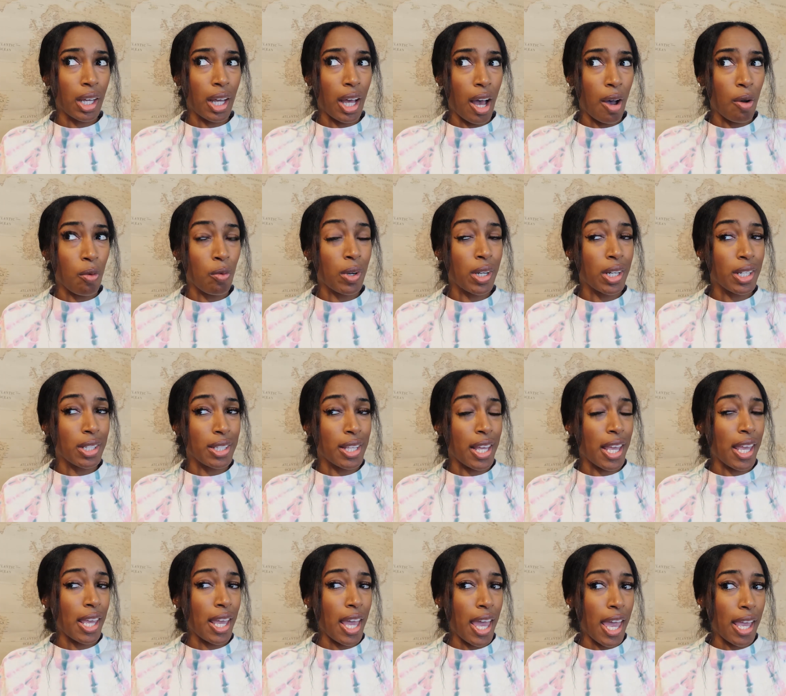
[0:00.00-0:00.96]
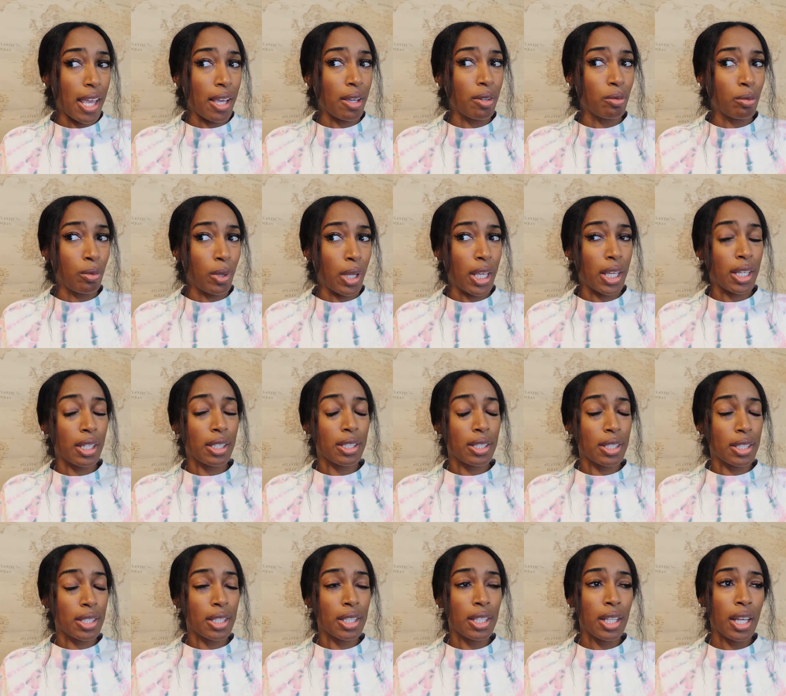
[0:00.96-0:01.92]
want to say 8
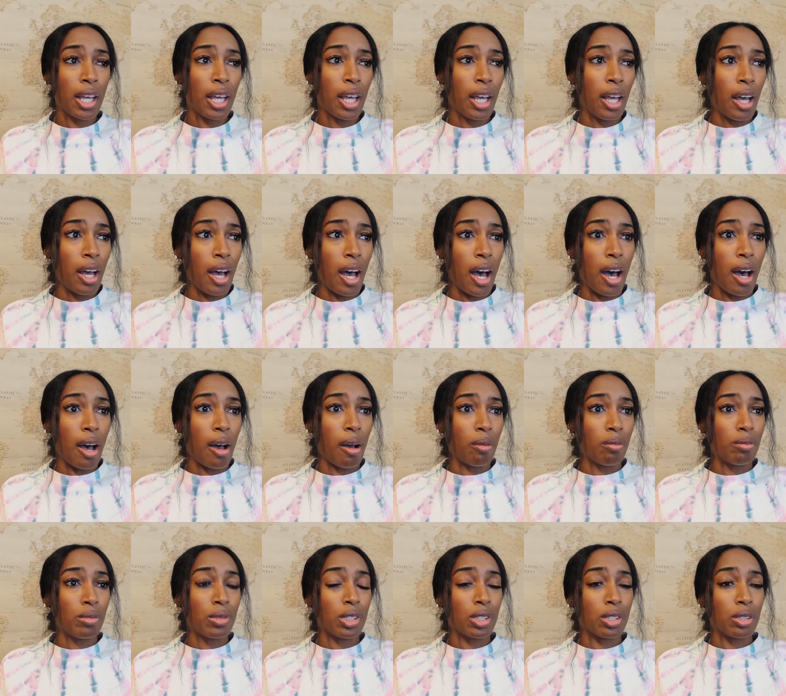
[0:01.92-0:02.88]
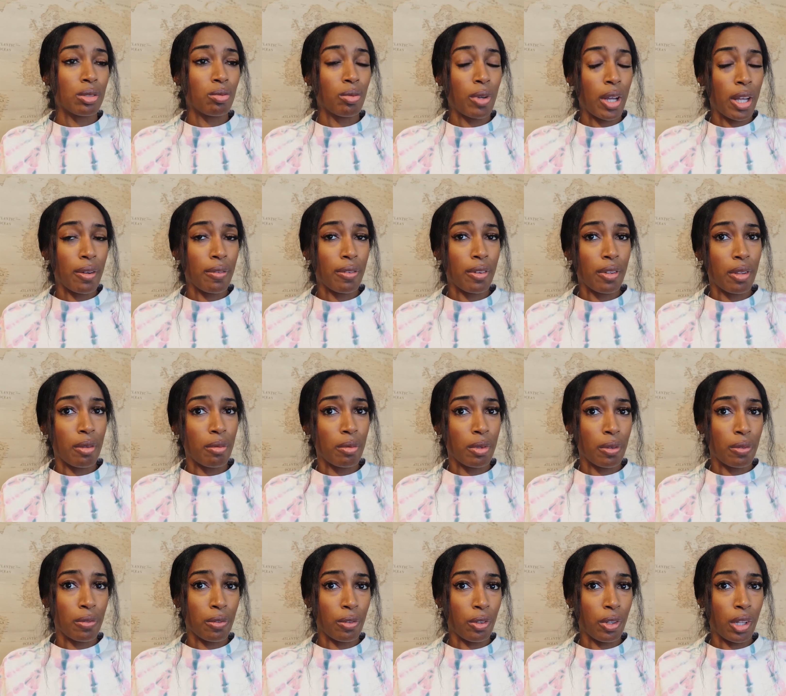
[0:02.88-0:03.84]
weeks. Just wait for them
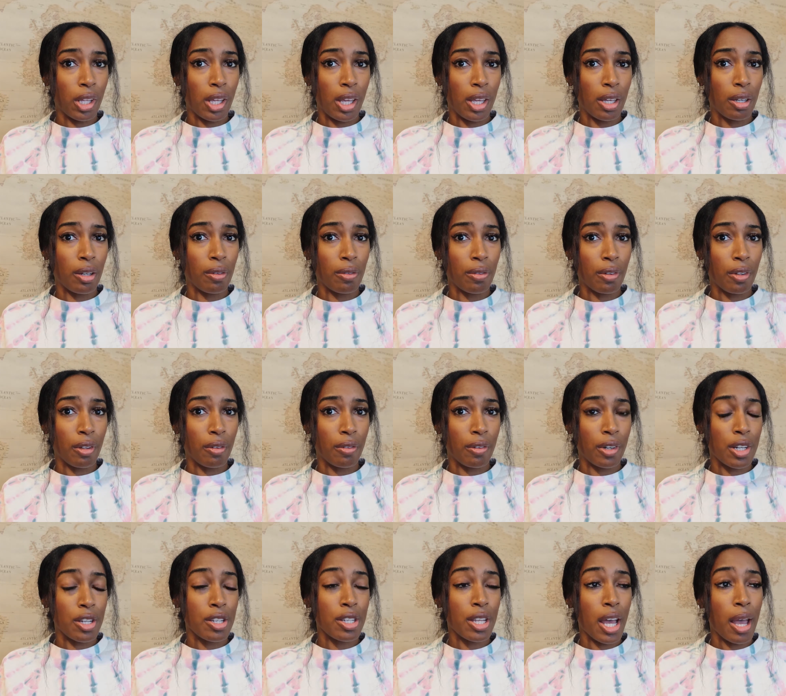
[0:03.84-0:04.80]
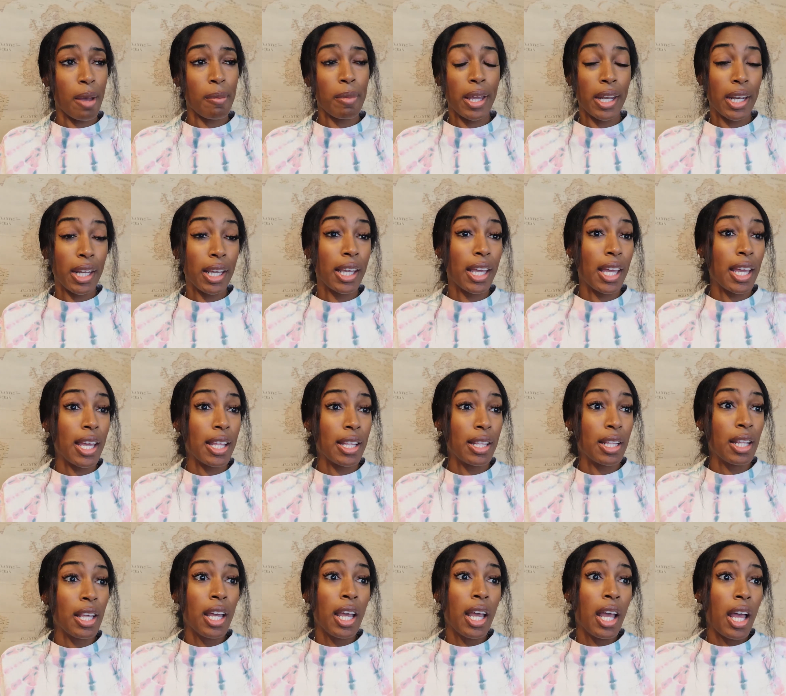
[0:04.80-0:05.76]
to fully heal for the first time. And
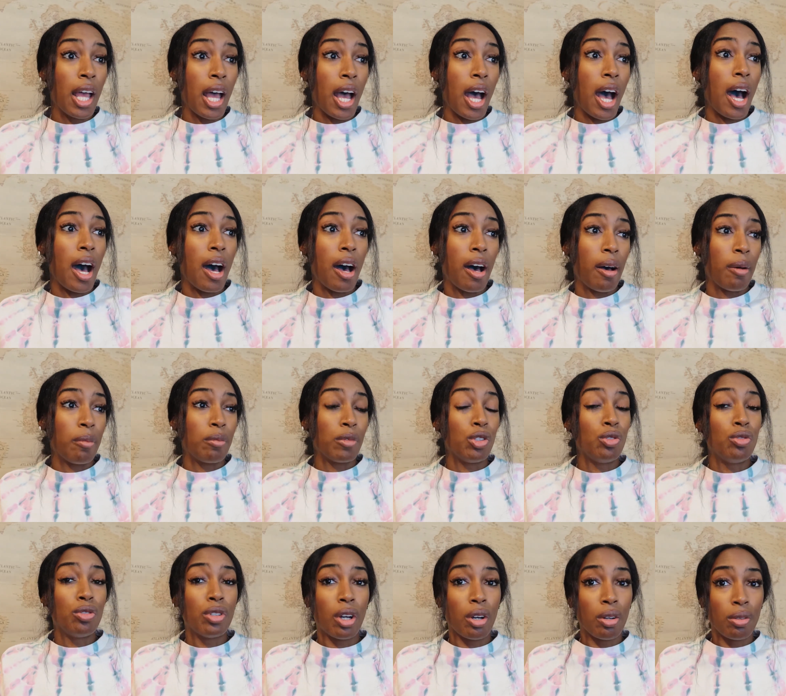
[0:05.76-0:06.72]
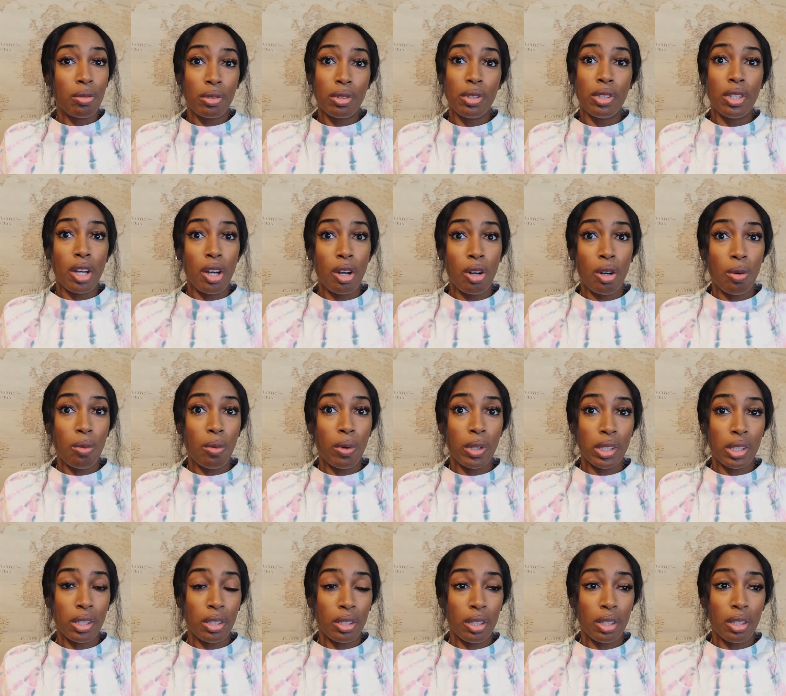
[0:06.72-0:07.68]
again, you don't know
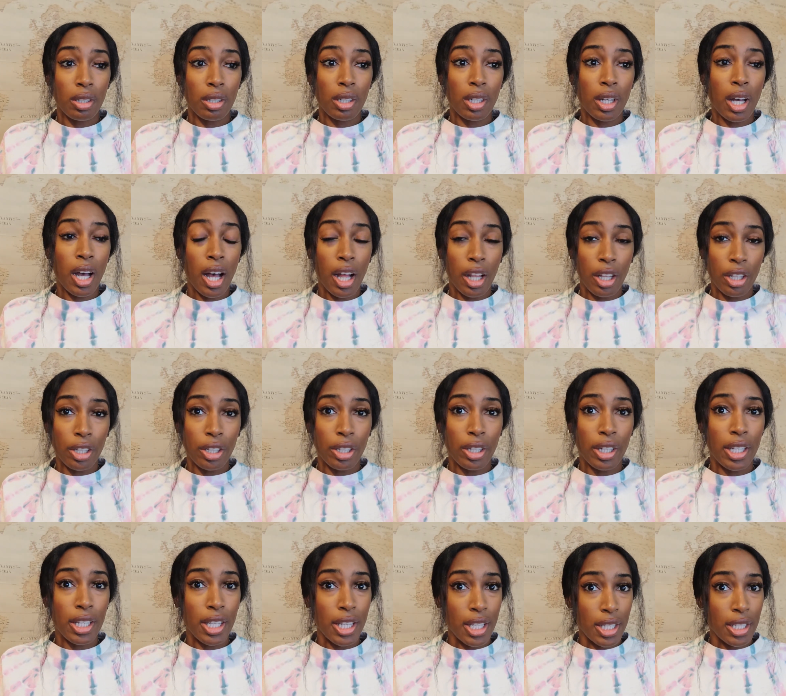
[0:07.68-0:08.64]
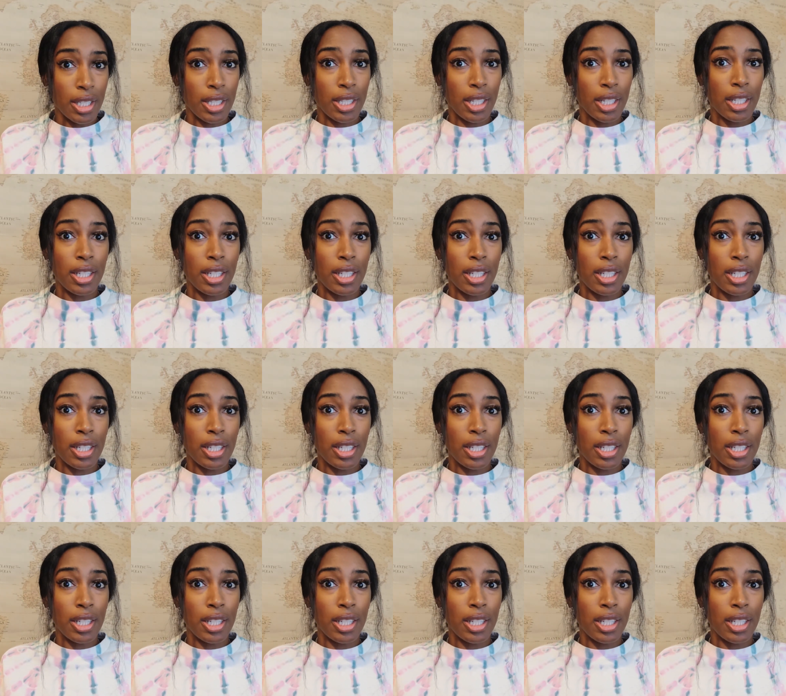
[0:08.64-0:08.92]
what the color is